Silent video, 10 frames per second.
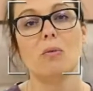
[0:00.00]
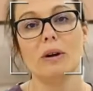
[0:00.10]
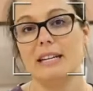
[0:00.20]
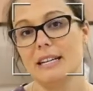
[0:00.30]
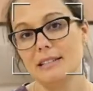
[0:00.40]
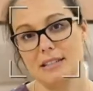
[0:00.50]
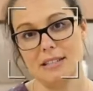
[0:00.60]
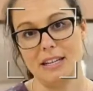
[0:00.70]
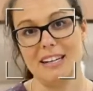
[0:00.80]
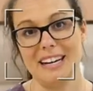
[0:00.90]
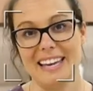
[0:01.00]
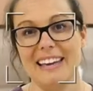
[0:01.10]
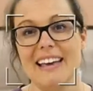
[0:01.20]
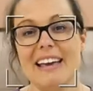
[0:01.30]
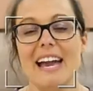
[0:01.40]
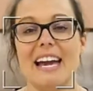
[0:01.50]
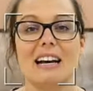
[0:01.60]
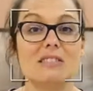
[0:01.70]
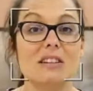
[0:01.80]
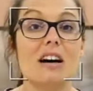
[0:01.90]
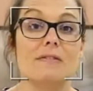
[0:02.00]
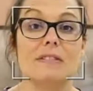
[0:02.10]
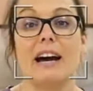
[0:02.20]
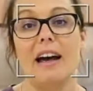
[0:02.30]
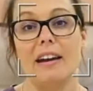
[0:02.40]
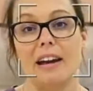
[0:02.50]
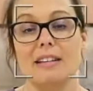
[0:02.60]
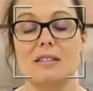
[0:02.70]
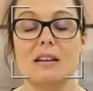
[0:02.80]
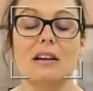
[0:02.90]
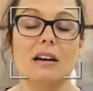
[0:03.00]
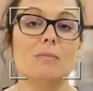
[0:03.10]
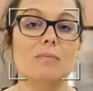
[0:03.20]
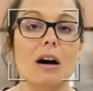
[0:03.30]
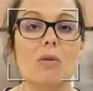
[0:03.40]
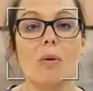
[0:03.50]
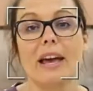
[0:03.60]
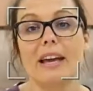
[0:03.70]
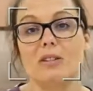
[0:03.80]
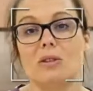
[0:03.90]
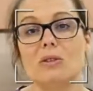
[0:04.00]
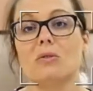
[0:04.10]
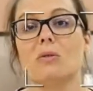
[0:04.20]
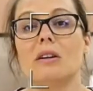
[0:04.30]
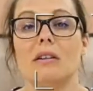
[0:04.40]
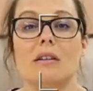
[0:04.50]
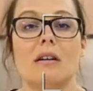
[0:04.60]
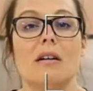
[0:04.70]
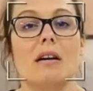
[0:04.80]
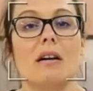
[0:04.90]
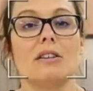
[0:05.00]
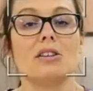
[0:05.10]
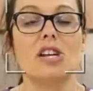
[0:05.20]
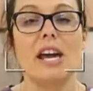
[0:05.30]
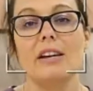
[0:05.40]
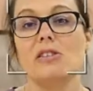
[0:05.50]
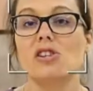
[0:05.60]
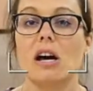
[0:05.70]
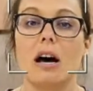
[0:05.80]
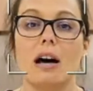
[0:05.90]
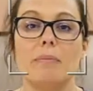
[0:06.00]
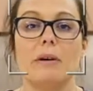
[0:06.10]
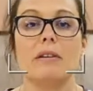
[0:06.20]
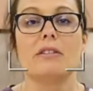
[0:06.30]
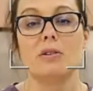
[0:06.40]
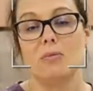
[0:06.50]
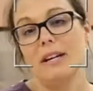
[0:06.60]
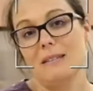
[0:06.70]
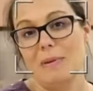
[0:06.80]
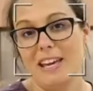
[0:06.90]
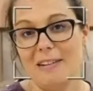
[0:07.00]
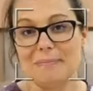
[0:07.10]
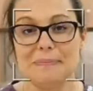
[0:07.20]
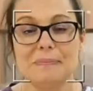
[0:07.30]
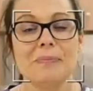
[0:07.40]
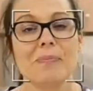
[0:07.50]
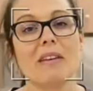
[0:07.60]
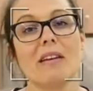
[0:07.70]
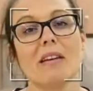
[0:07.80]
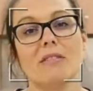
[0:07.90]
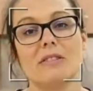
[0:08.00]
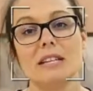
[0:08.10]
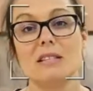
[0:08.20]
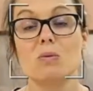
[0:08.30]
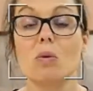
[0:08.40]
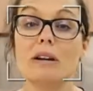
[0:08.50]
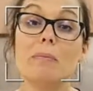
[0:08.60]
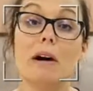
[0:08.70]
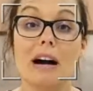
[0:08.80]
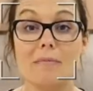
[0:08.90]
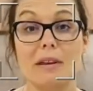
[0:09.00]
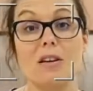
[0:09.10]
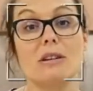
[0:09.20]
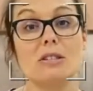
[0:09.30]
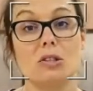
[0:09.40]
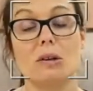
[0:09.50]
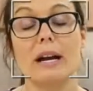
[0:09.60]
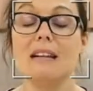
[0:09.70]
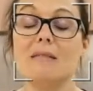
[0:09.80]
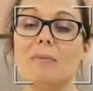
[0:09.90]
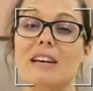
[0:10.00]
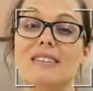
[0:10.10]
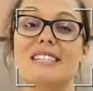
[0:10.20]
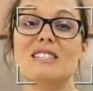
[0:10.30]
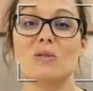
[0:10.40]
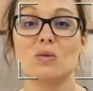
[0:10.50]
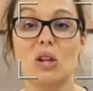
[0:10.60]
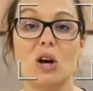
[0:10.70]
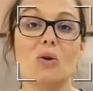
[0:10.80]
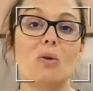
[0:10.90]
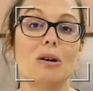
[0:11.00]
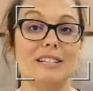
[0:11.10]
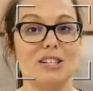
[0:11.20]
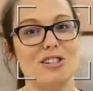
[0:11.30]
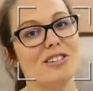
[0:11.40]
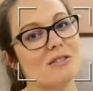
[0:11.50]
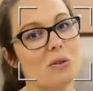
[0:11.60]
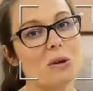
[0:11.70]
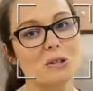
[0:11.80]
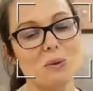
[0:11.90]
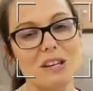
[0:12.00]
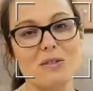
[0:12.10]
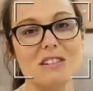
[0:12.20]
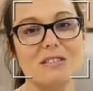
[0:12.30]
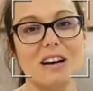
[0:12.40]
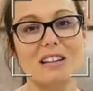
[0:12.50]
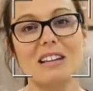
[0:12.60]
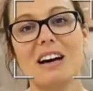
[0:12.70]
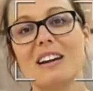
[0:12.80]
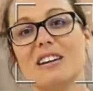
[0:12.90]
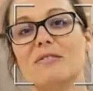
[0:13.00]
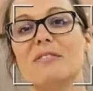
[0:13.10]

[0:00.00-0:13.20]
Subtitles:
necessary. And I love that as a way to change up the recipe. This one pot meal is great because, of course, we used a lot of